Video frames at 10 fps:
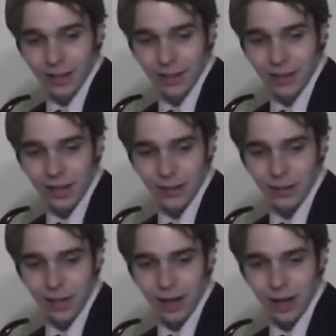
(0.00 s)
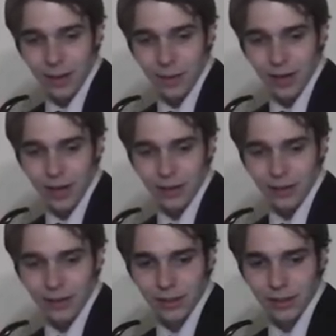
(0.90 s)
The decks with the higher
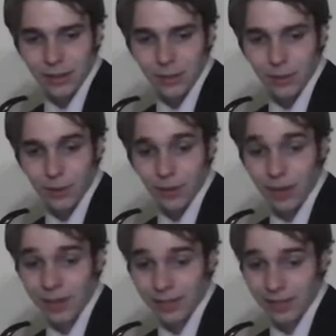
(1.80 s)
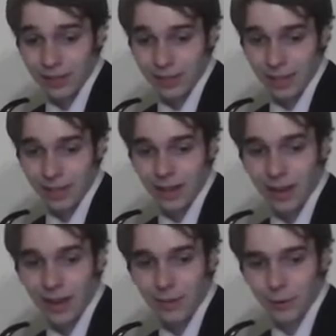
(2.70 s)
payouts lead to more losses, and on
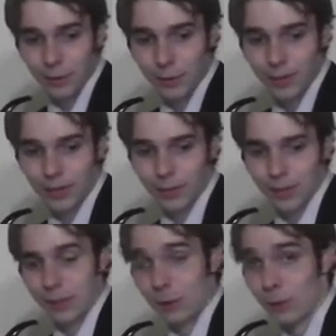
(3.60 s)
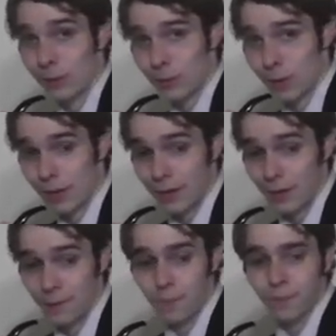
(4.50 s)
average, participants lose money.
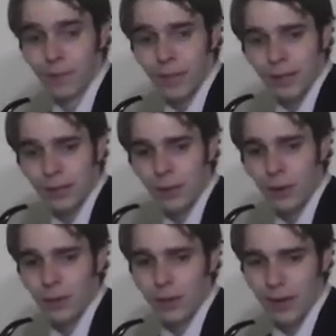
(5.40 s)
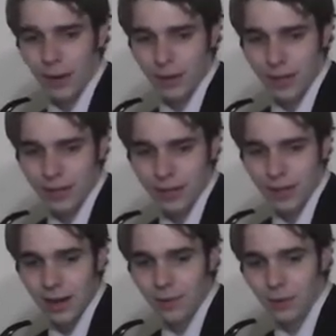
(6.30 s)
The lower payout decks
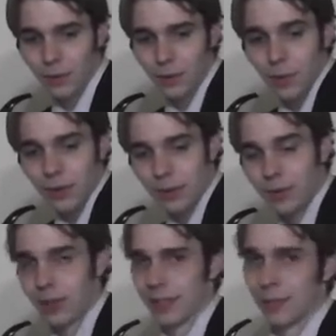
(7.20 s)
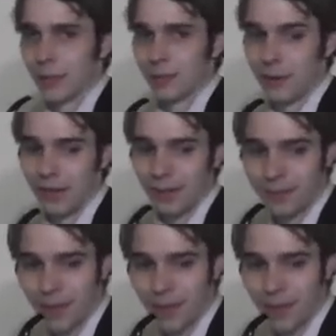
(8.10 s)
on average reward the participants' money.